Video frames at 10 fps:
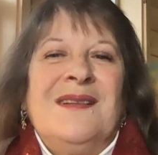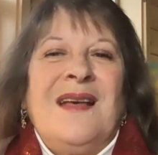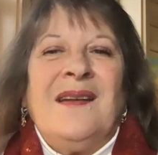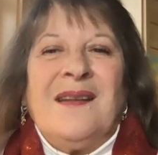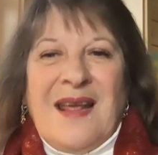
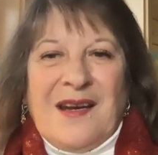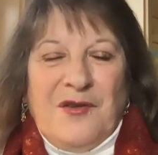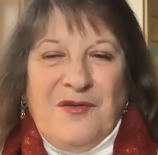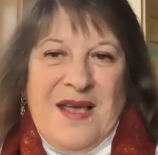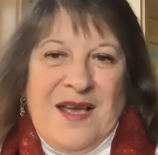and let
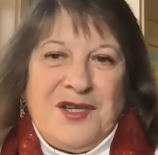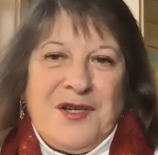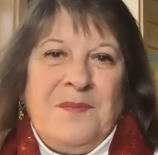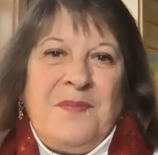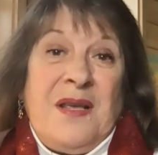
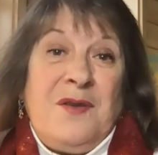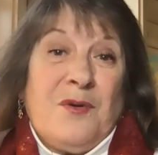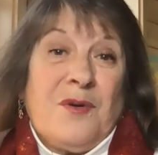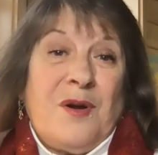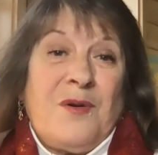creation be
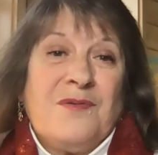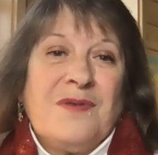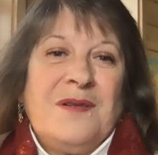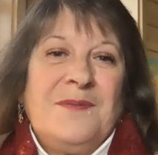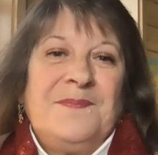your
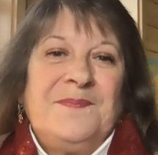own.